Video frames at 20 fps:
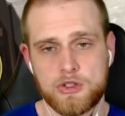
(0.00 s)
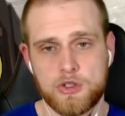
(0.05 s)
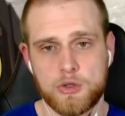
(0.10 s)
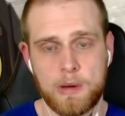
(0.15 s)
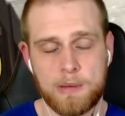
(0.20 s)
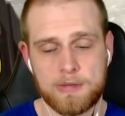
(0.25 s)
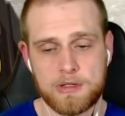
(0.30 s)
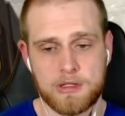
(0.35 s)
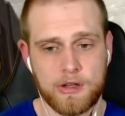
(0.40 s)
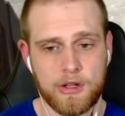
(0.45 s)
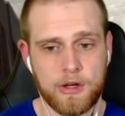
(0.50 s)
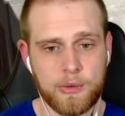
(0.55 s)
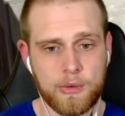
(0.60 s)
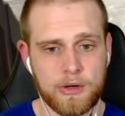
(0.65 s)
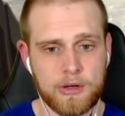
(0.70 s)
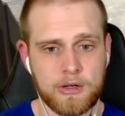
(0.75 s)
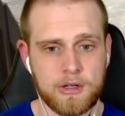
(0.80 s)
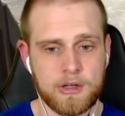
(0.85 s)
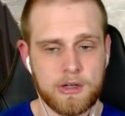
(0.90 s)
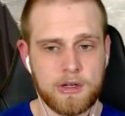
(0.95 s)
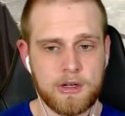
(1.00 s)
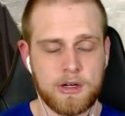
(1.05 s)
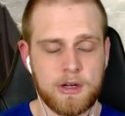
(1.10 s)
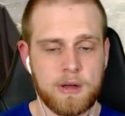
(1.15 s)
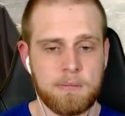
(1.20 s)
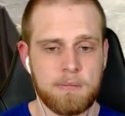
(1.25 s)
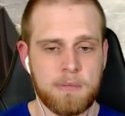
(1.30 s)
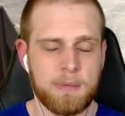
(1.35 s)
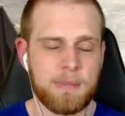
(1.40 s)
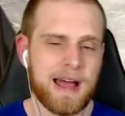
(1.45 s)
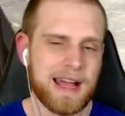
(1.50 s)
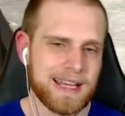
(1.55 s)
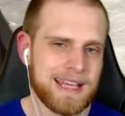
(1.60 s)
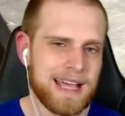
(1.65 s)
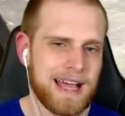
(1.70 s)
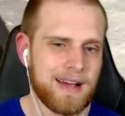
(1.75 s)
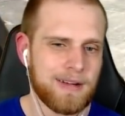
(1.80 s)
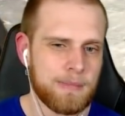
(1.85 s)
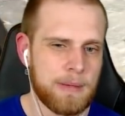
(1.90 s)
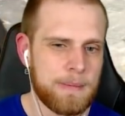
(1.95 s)
assume I'm slower, but my
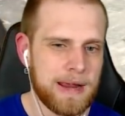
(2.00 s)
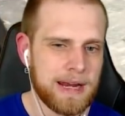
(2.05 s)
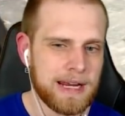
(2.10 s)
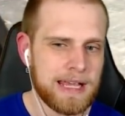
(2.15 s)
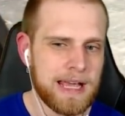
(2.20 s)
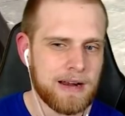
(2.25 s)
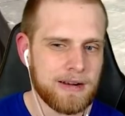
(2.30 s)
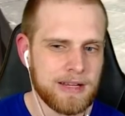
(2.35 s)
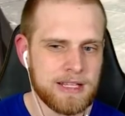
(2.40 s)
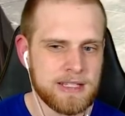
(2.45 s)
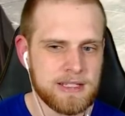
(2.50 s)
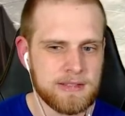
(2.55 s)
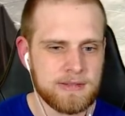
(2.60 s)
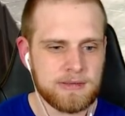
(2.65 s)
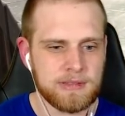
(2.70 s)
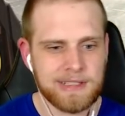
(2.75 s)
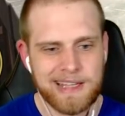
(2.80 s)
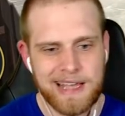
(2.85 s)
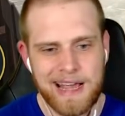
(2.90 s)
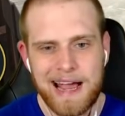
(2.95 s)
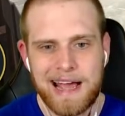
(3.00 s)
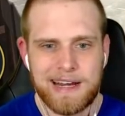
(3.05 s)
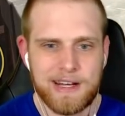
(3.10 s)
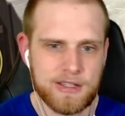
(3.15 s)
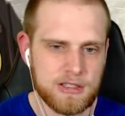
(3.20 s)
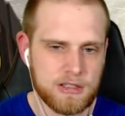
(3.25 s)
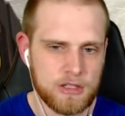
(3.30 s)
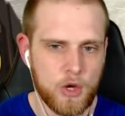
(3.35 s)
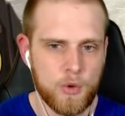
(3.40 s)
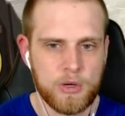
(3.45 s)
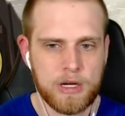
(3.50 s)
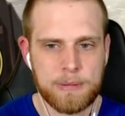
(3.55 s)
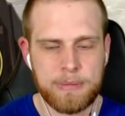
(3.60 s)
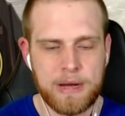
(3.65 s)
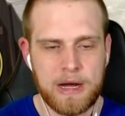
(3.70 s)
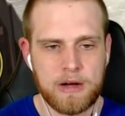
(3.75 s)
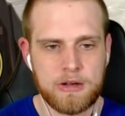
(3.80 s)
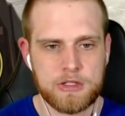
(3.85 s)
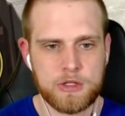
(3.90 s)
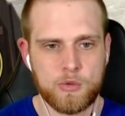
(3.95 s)
account, my main account, is kind of slow in
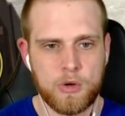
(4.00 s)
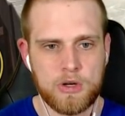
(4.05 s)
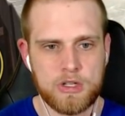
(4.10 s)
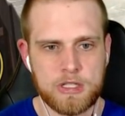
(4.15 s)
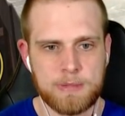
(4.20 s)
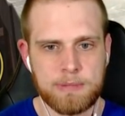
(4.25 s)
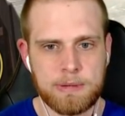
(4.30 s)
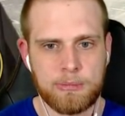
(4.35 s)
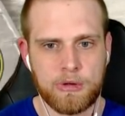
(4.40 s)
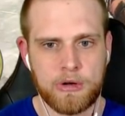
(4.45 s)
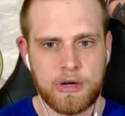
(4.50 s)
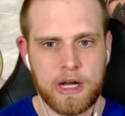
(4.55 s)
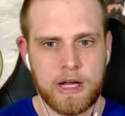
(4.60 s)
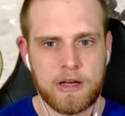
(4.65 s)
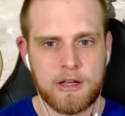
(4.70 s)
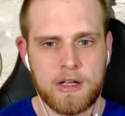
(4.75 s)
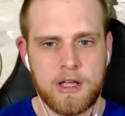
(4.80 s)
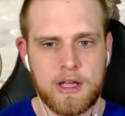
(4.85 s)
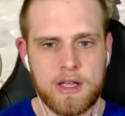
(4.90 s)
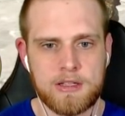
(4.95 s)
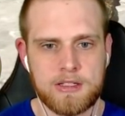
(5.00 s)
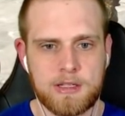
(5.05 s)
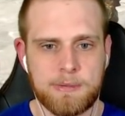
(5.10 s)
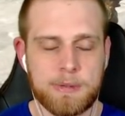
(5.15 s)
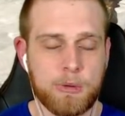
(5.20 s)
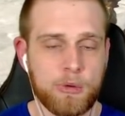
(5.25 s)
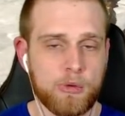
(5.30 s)
comparison where some people are at. Some